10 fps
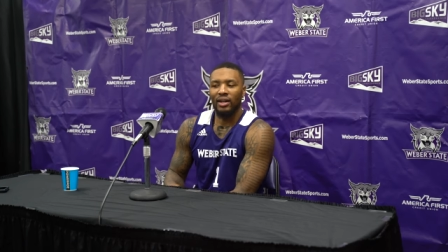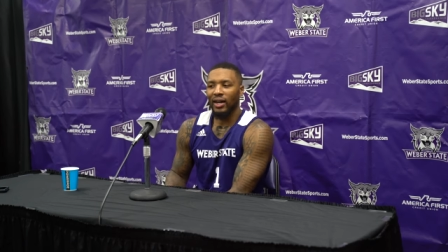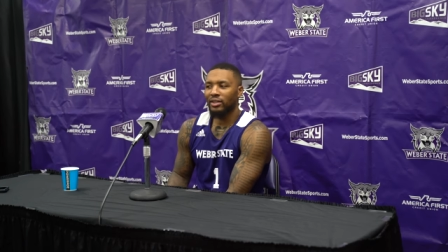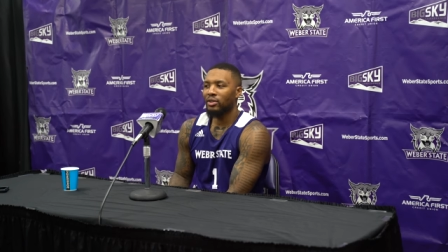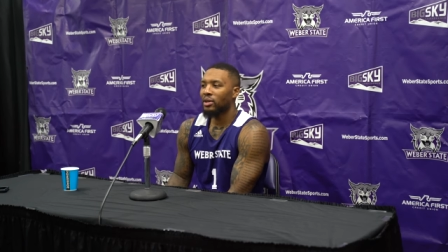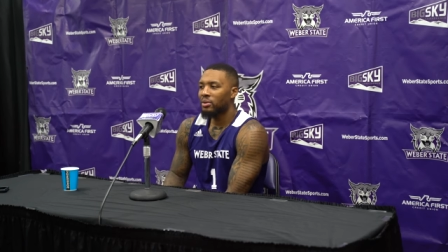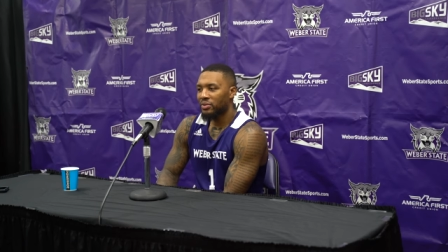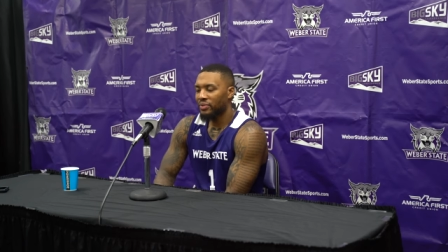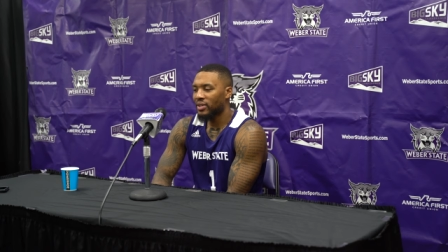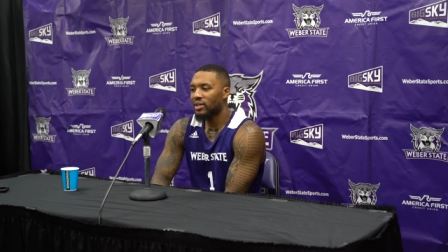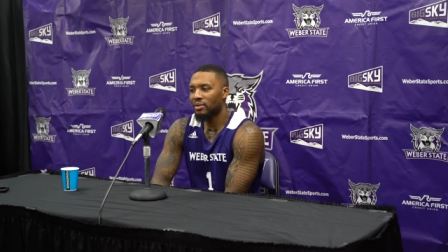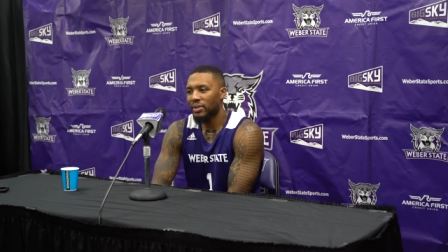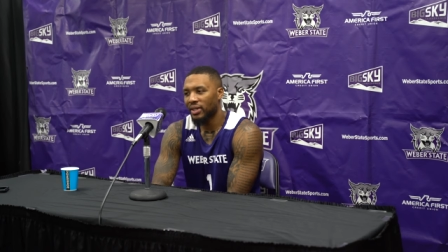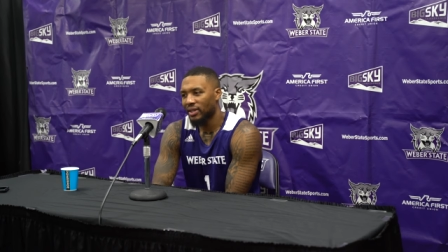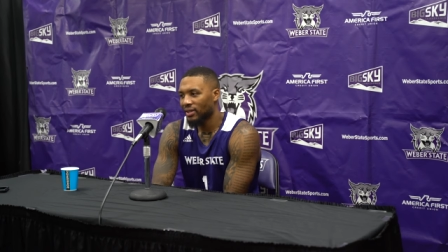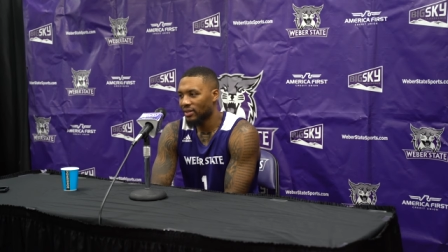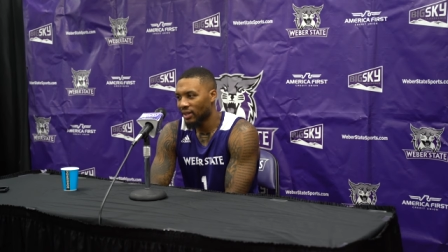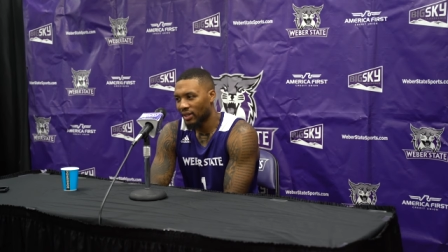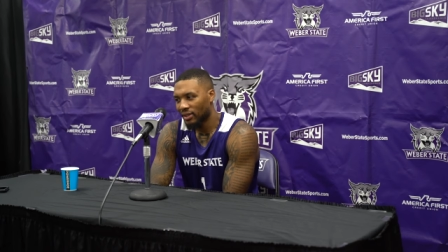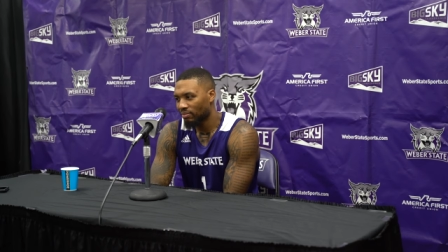I thought it was fun, man.
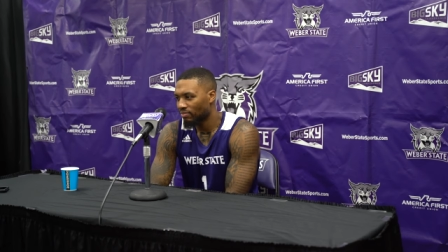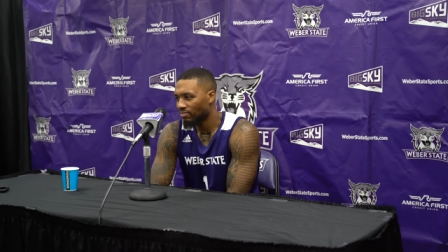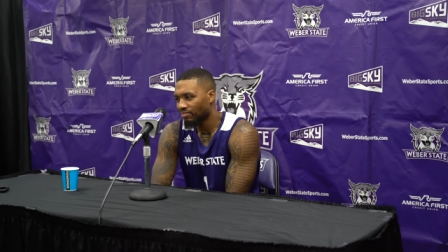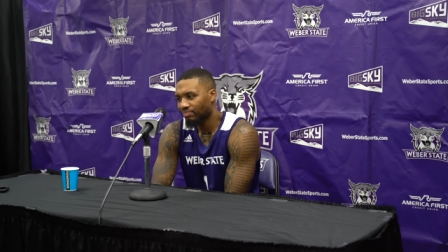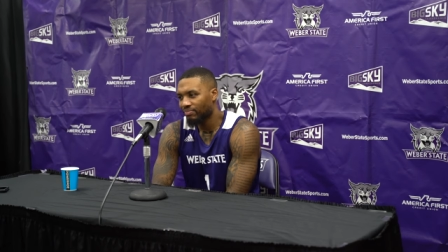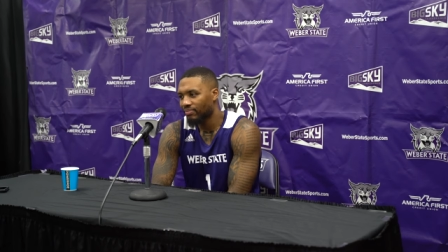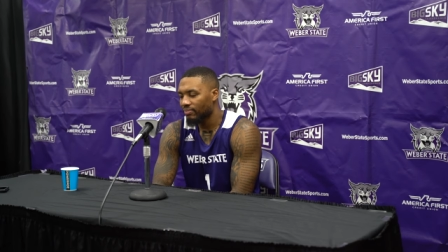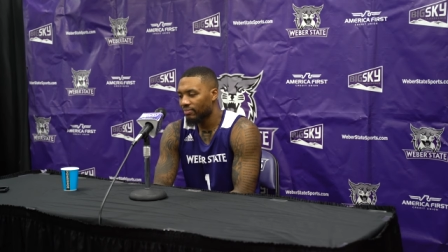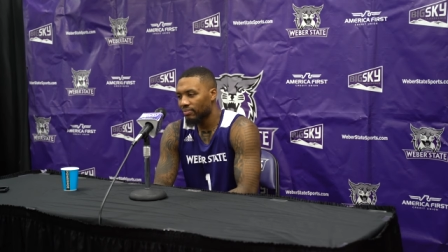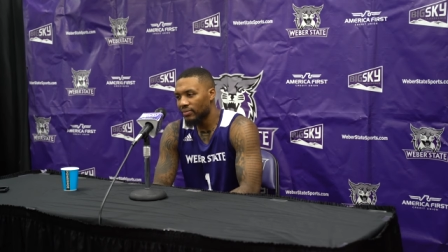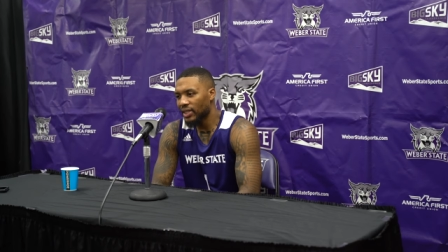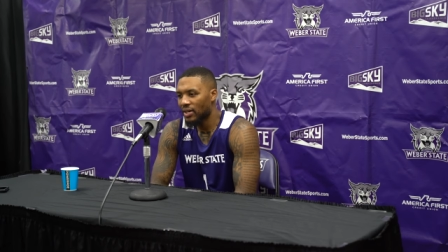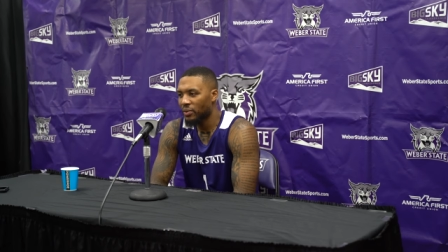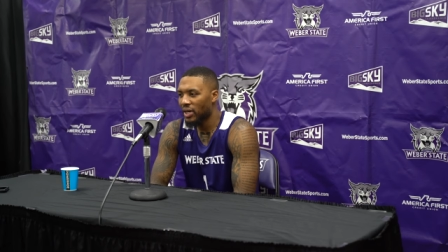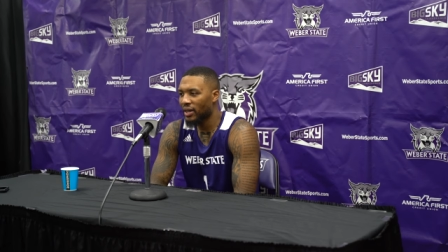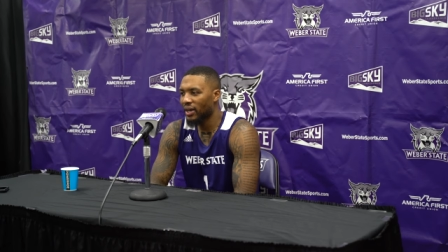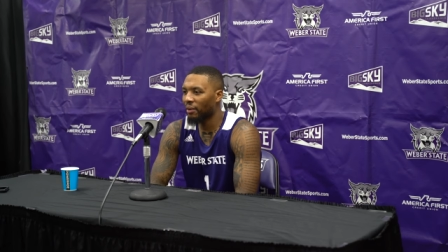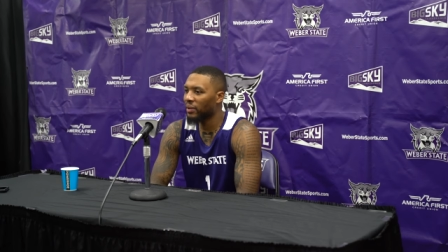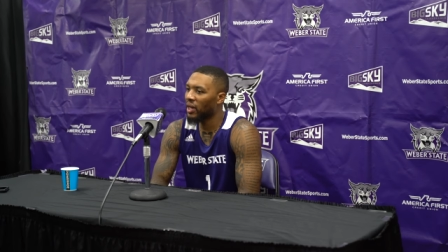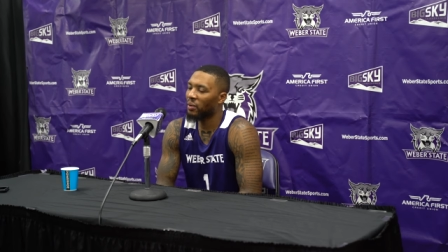Like, when I
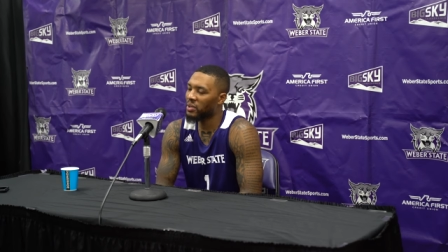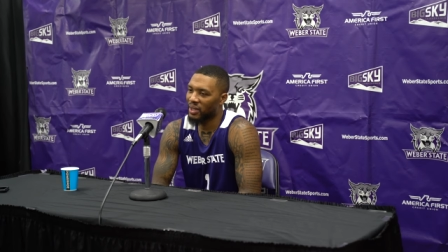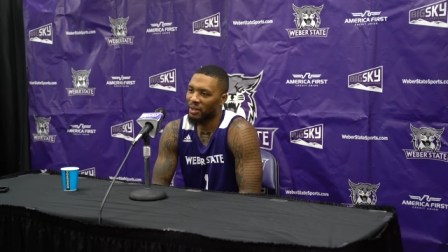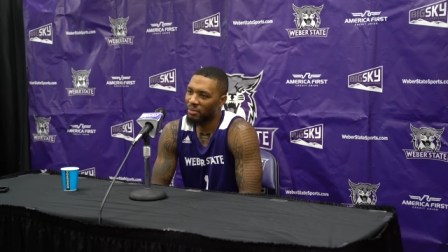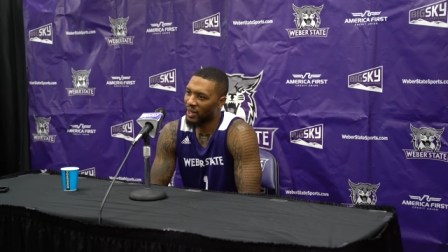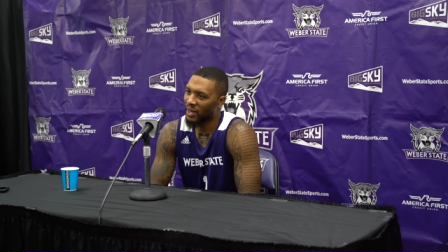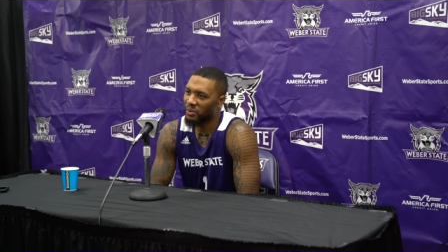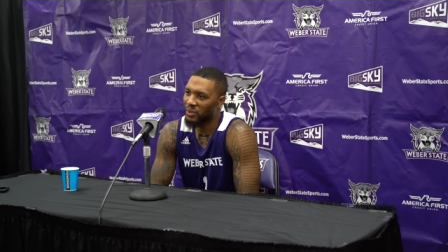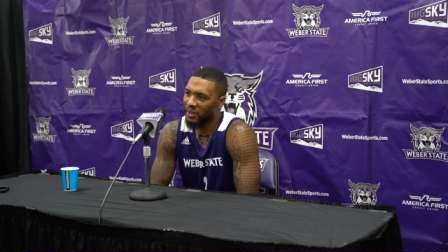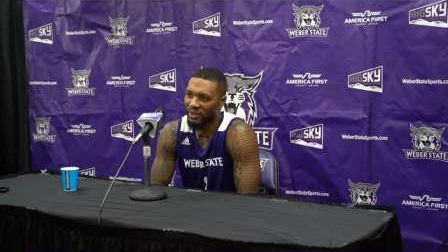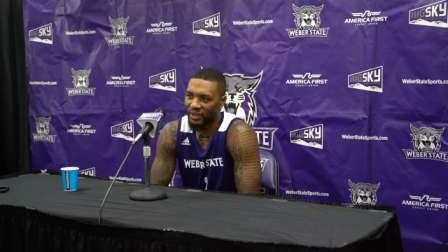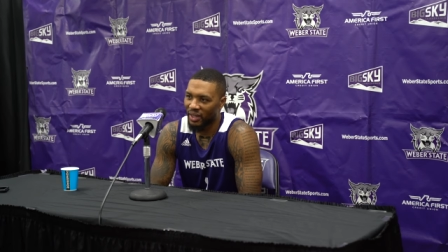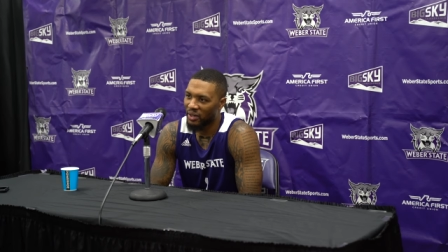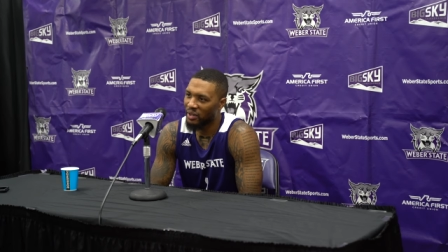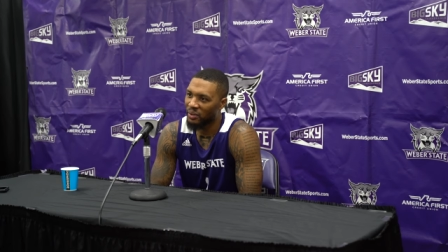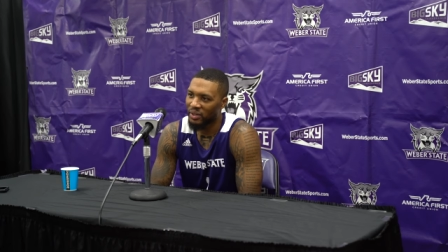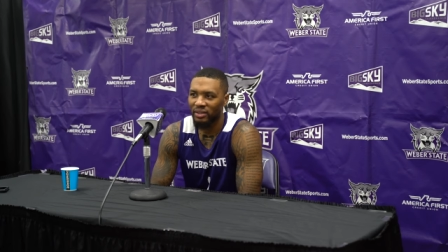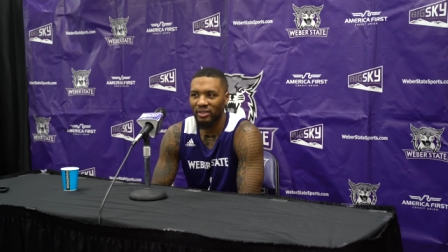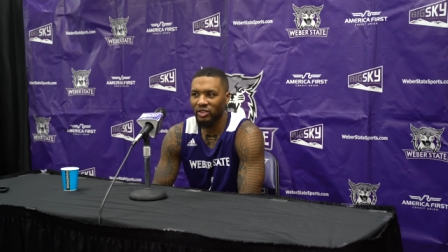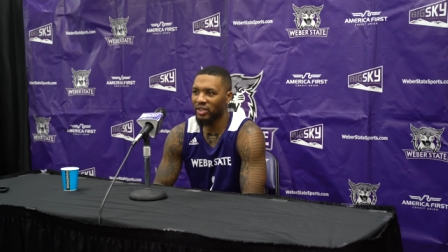came out, I was like, man, I don't want to, I don't want
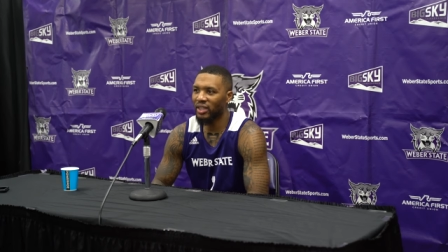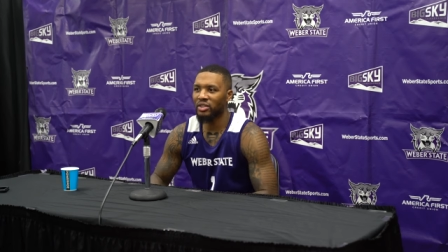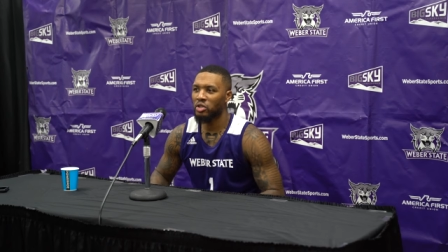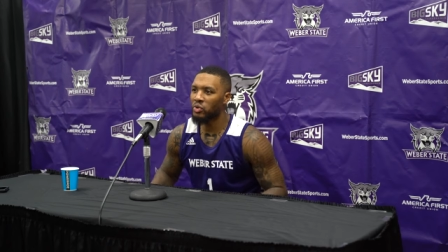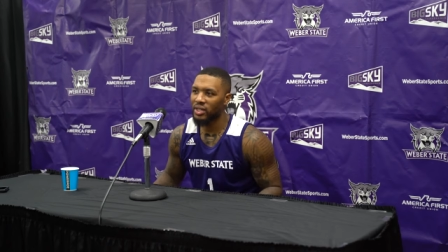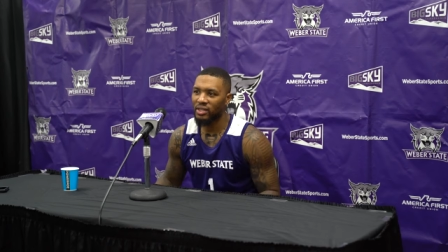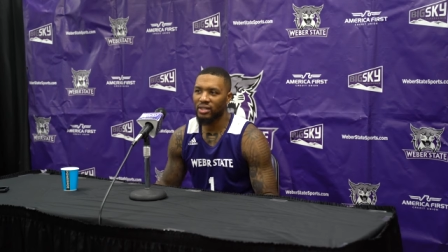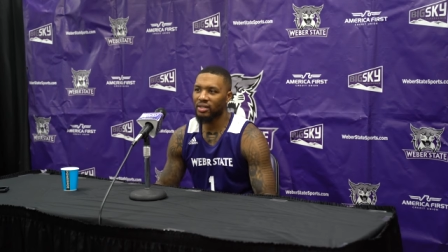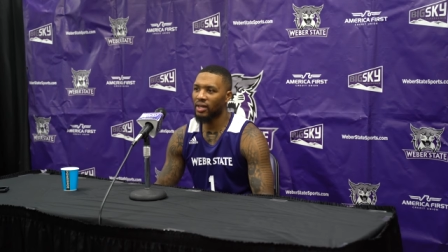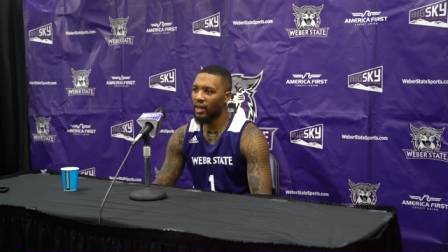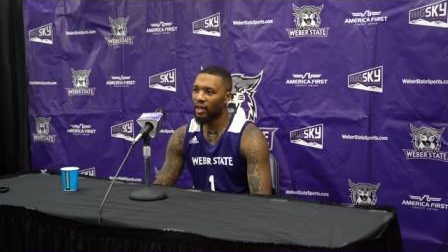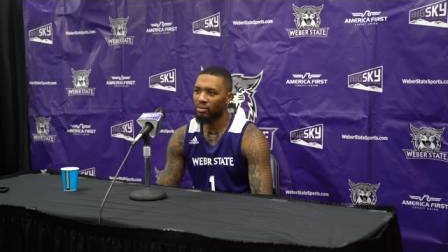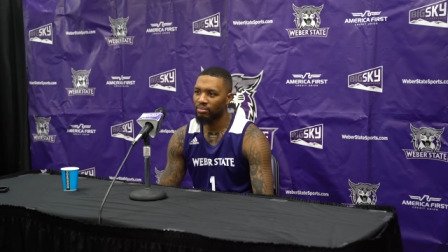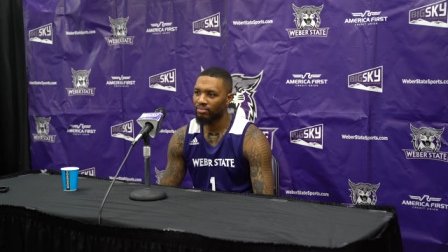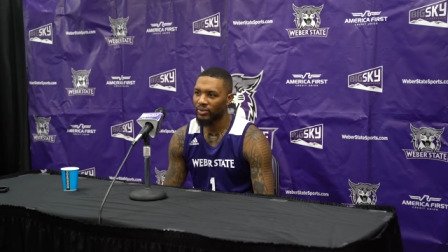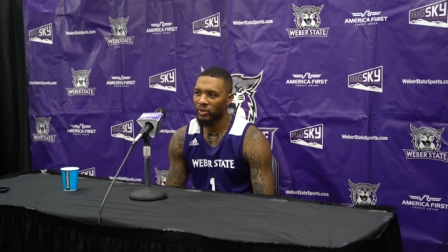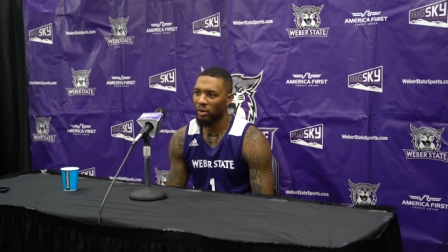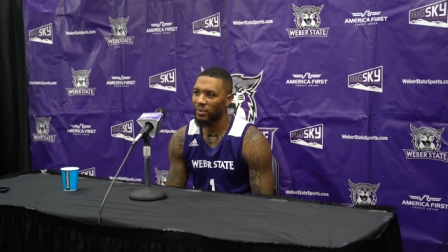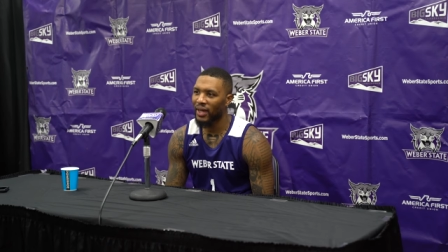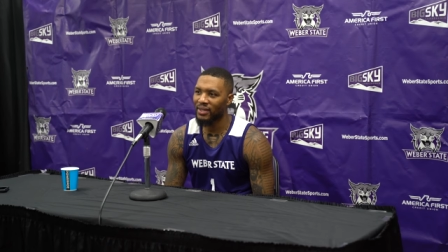to get too into this game. You know,
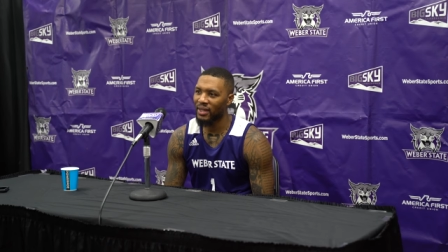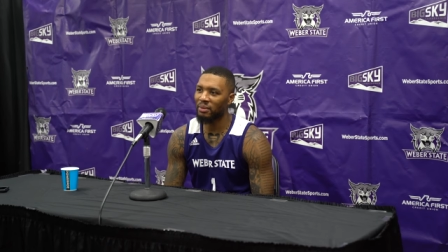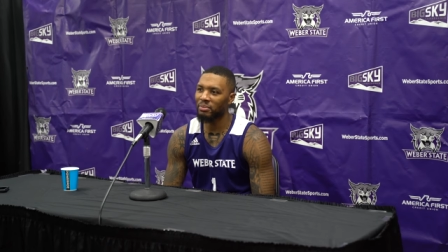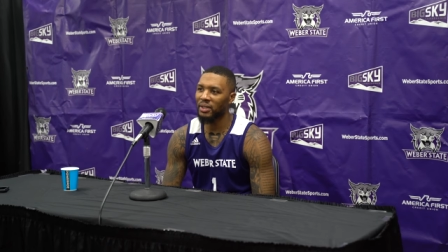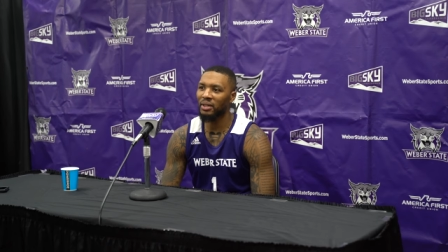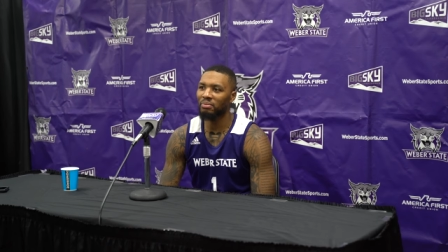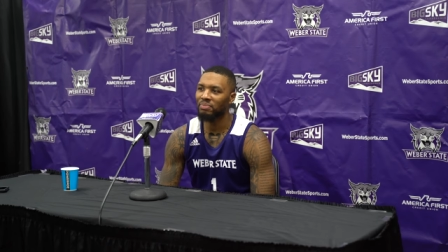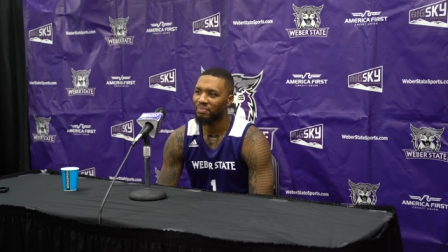I'm not taped up.